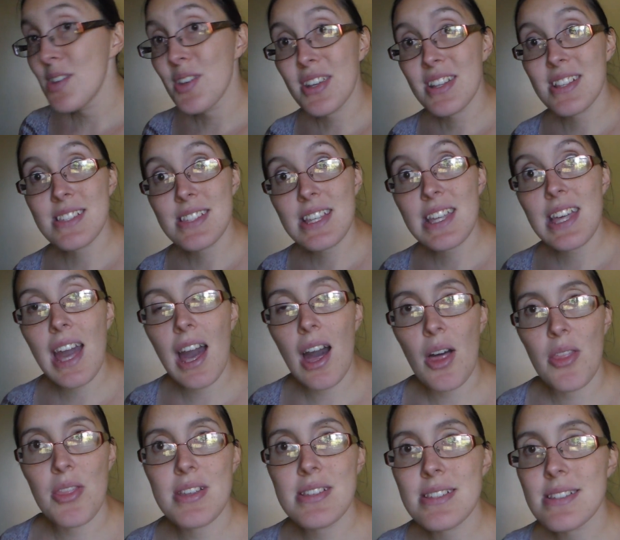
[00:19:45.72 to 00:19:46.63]
You can see
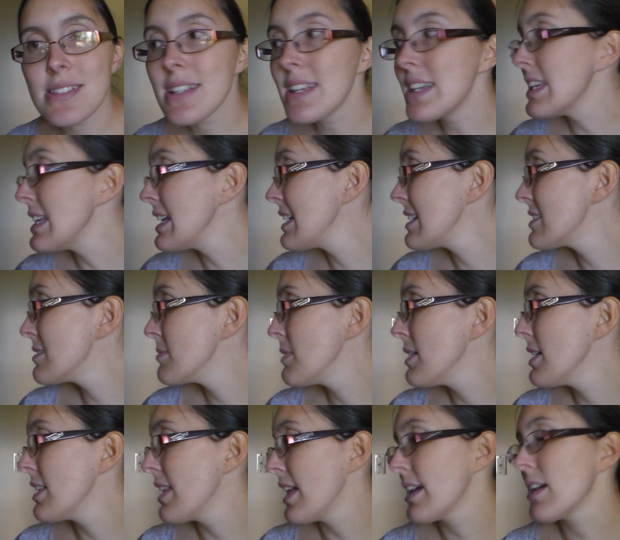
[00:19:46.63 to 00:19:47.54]
how this is getting
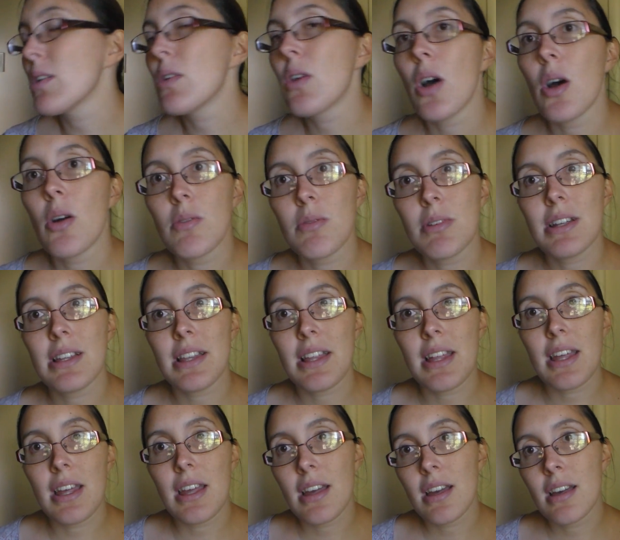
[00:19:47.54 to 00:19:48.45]
to be like
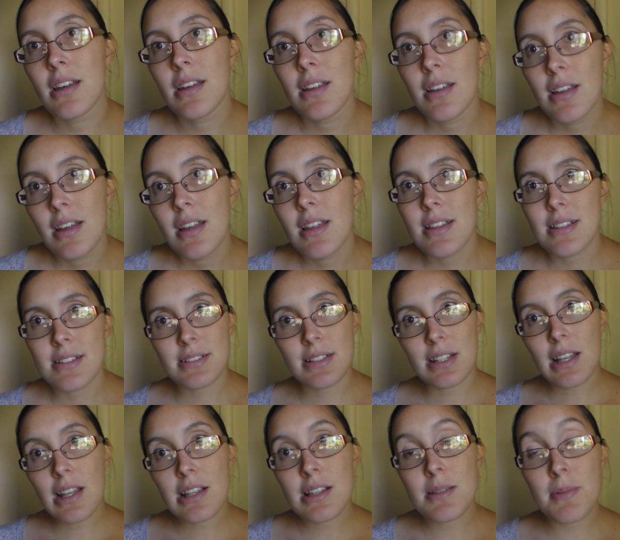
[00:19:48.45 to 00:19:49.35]

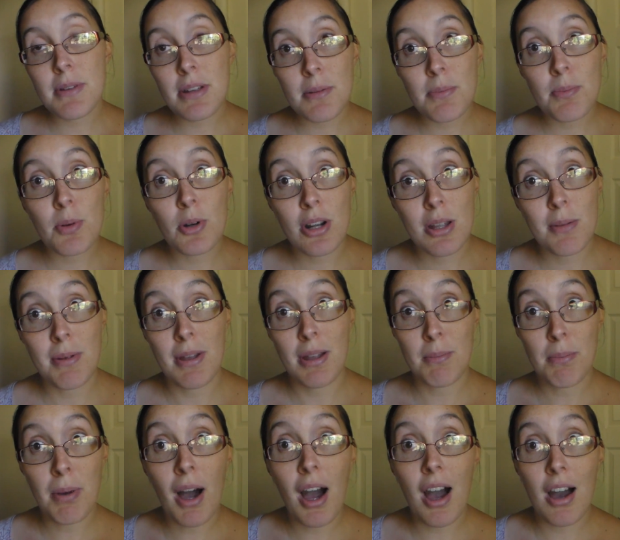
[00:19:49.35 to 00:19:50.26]
it's getting to be a pretty
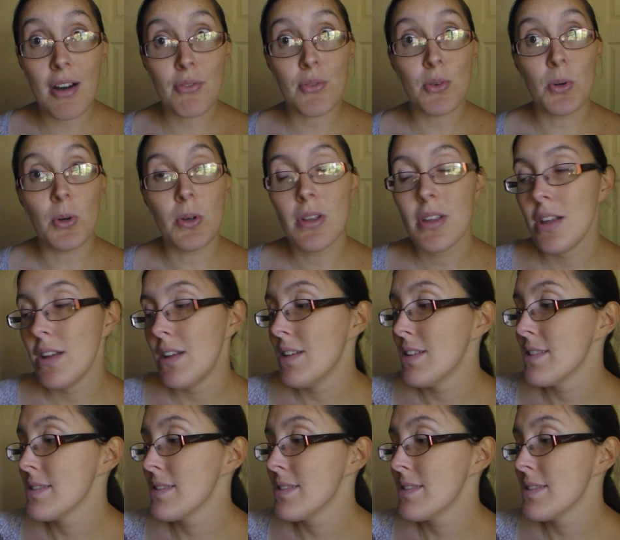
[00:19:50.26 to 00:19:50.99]
big pot full.